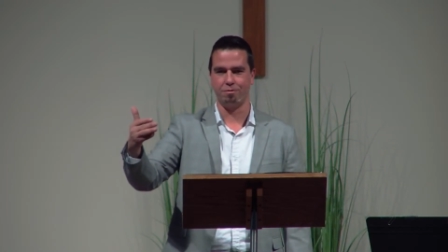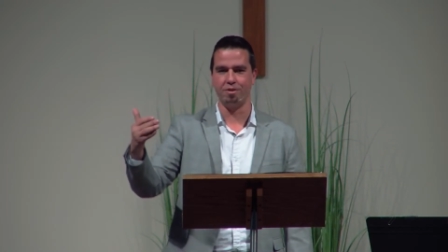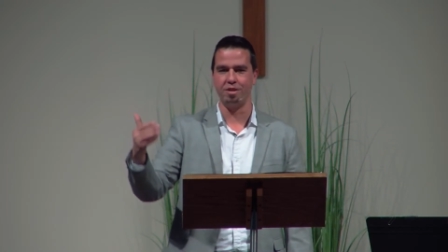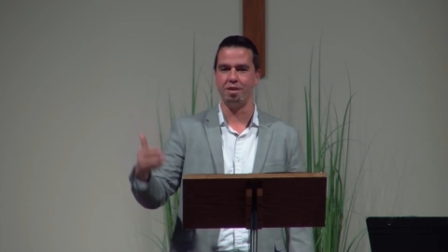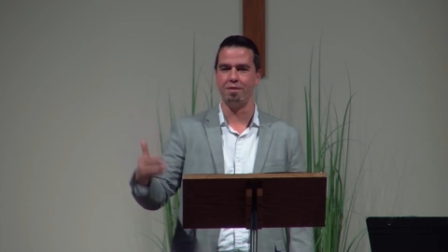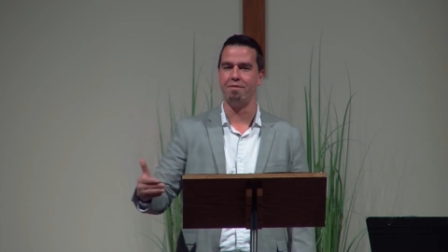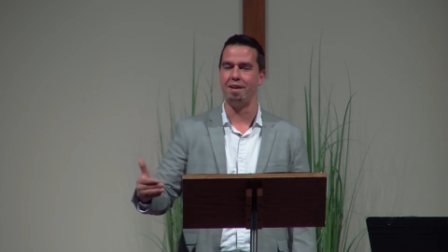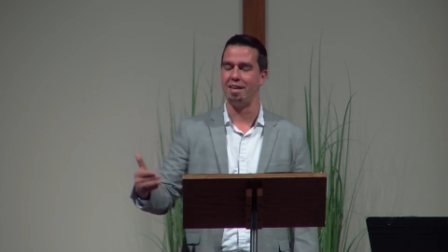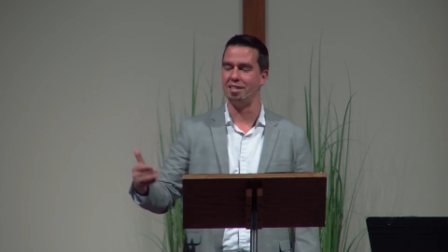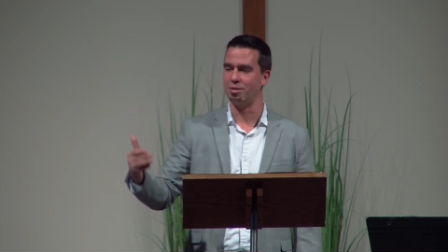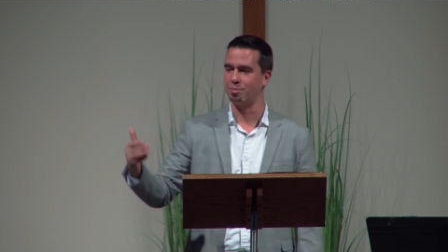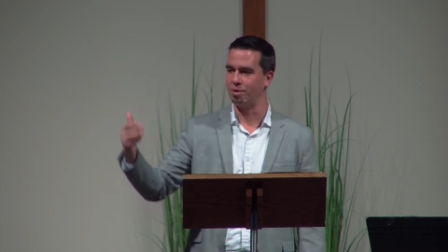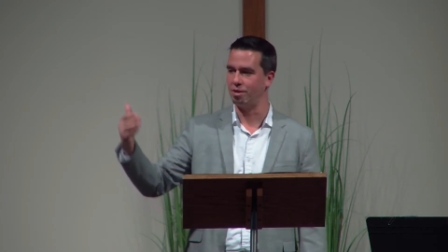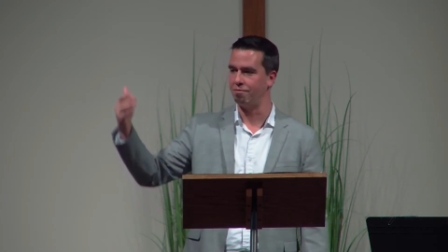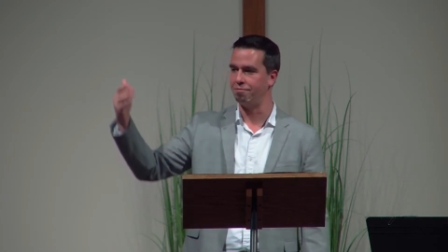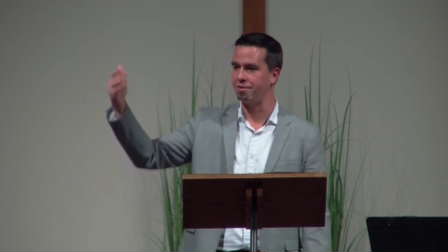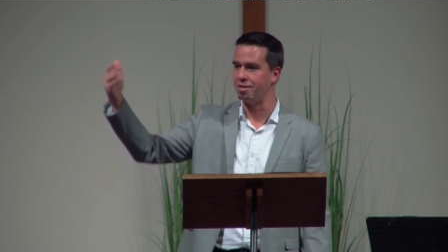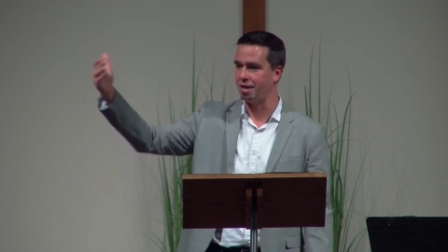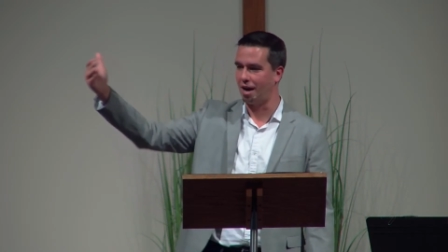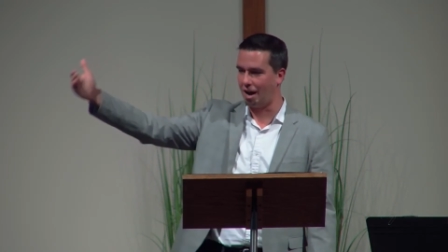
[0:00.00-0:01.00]
for the advancement
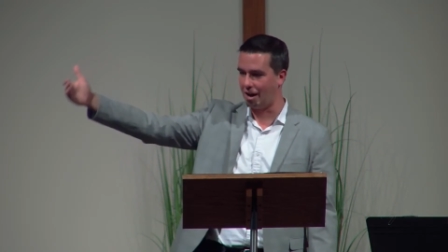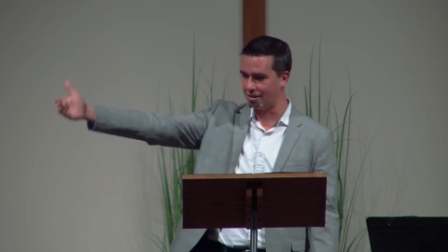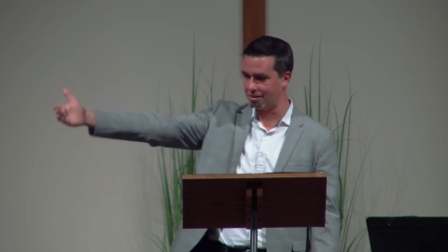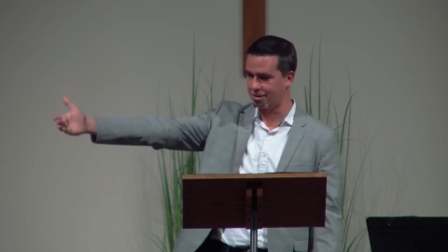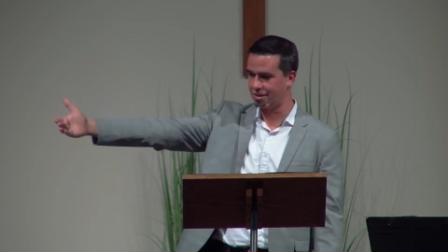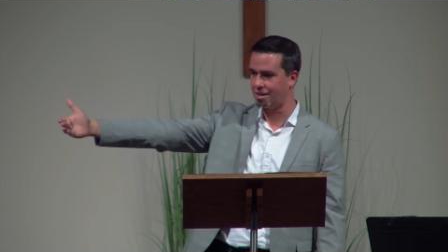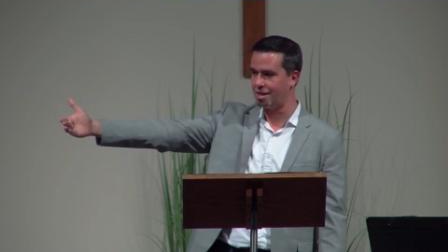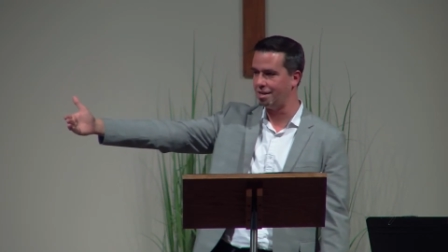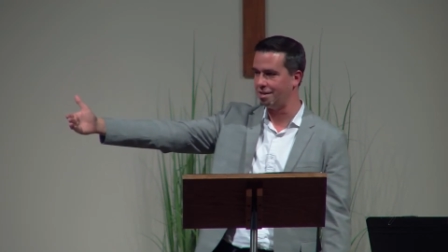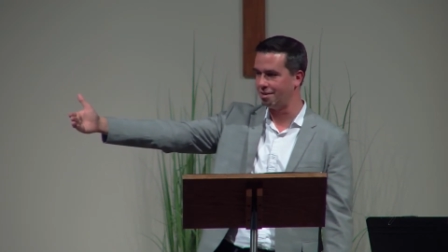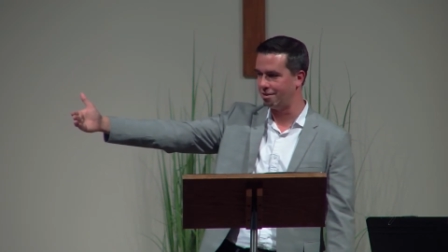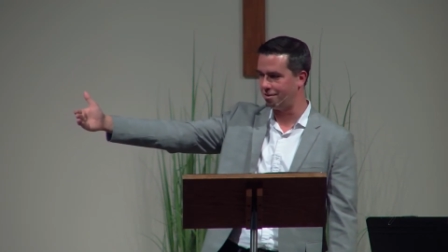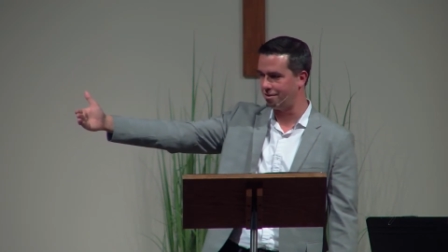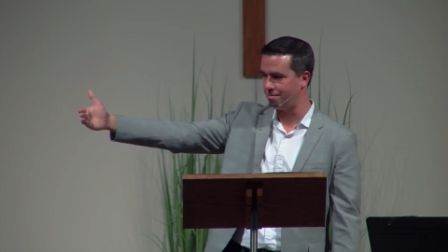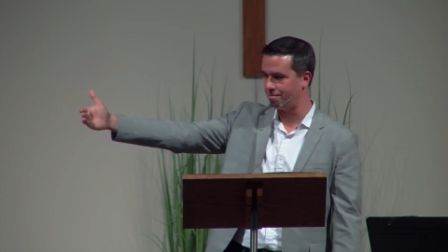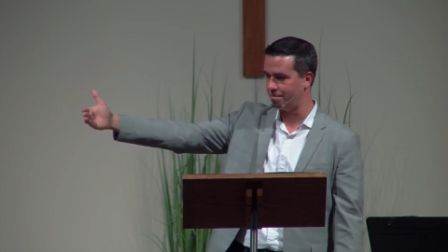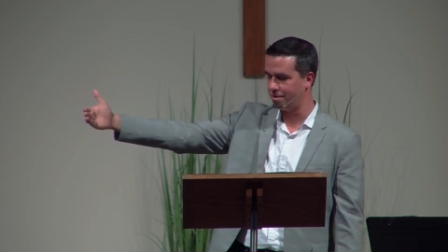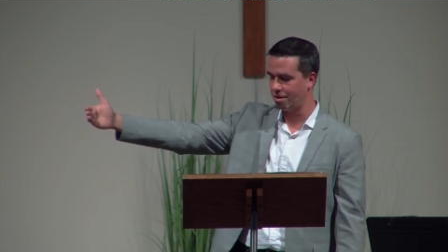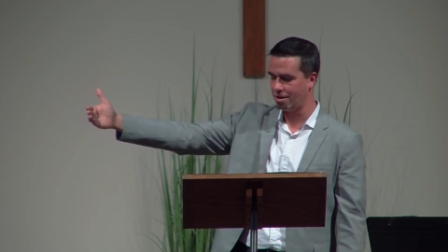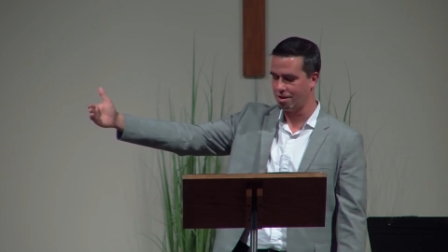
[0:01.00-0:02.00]
of God's
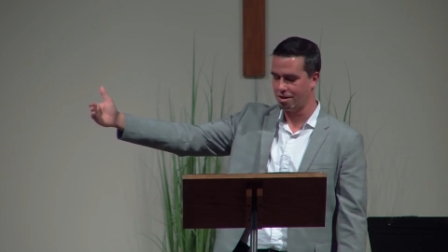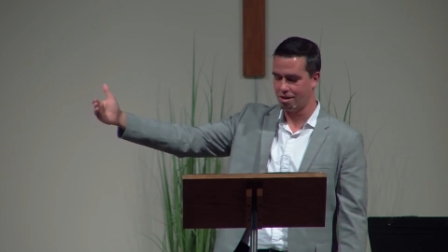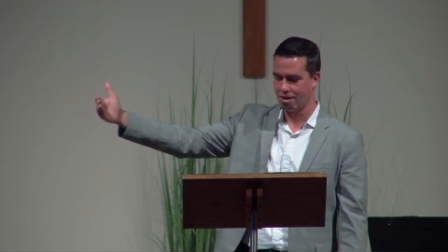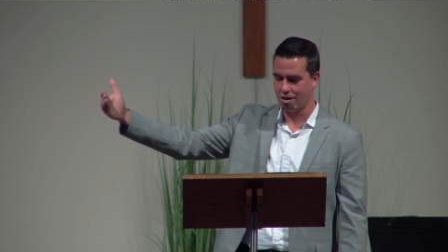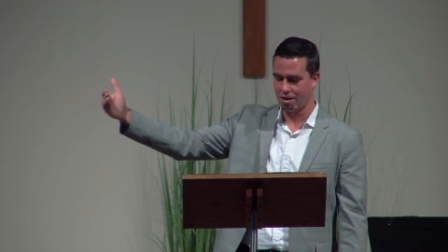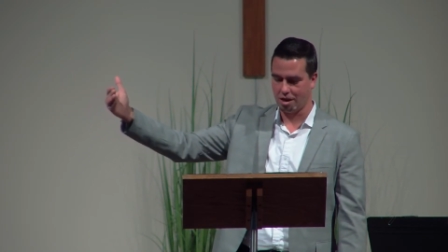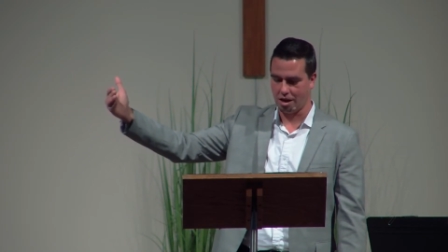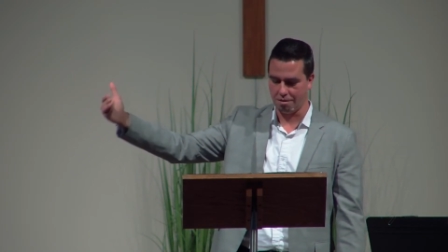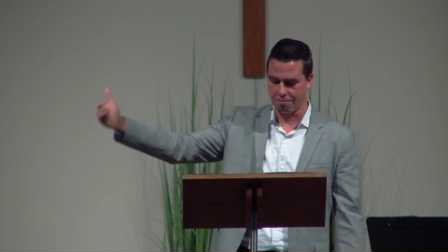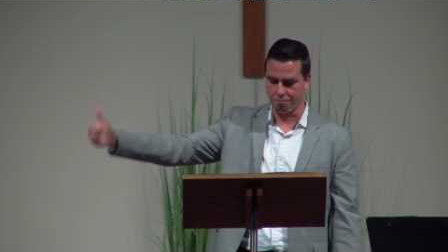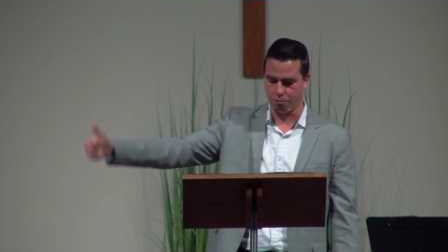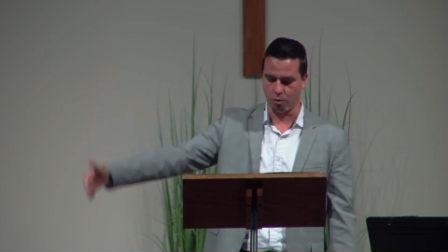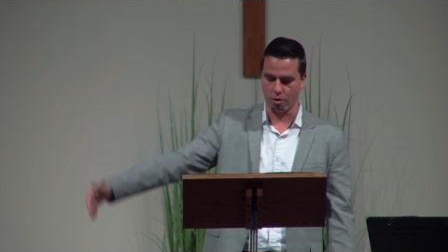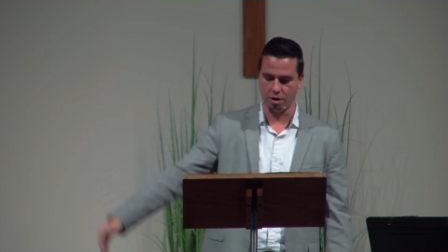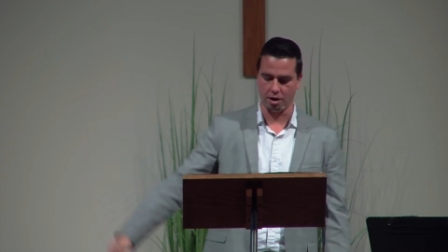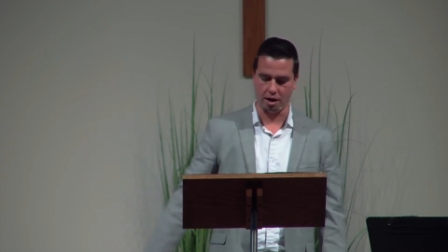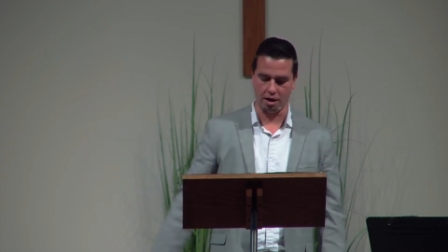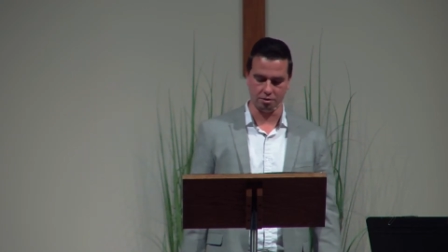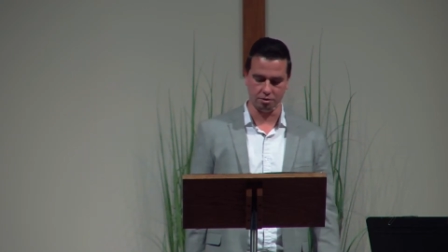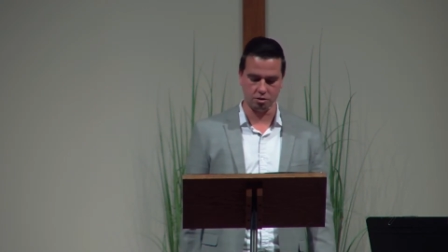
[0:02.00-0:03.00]
kingdom and for
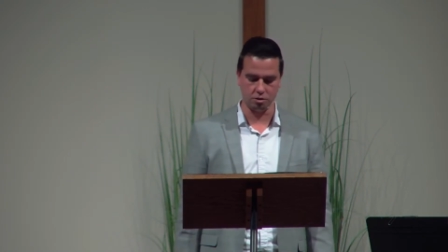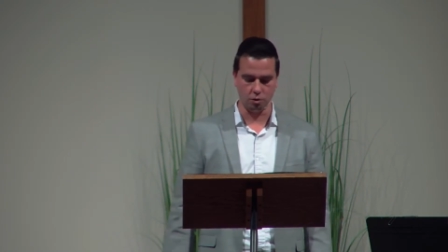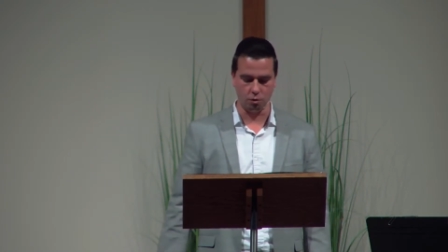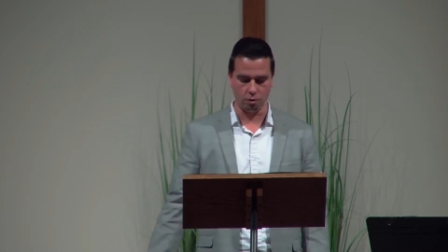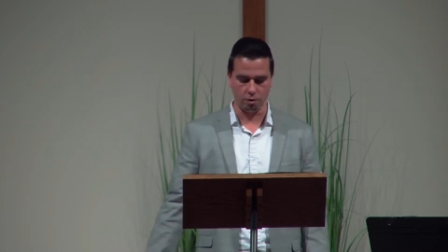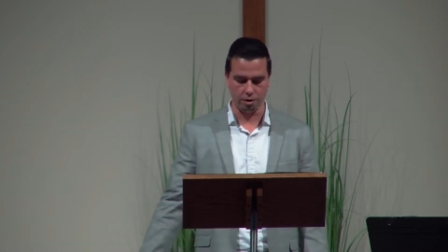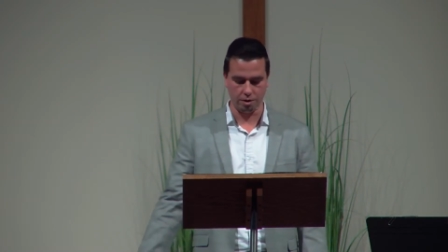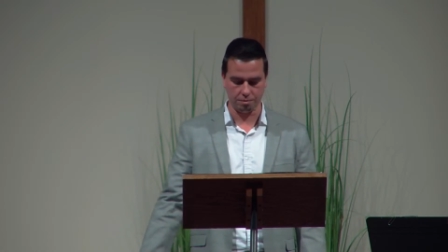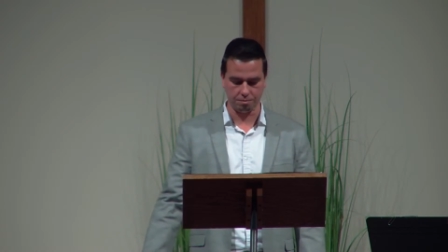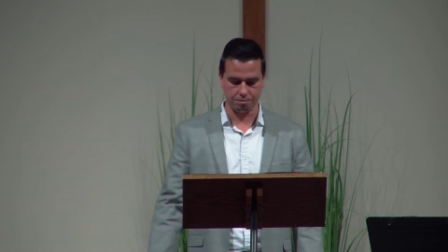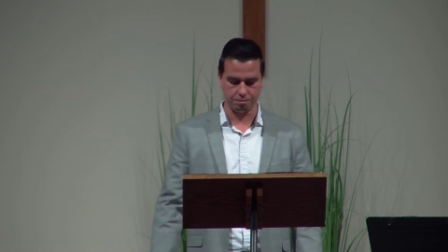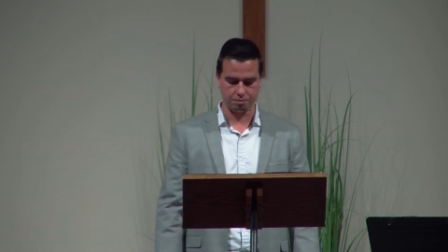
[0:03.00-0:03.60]
God's glory?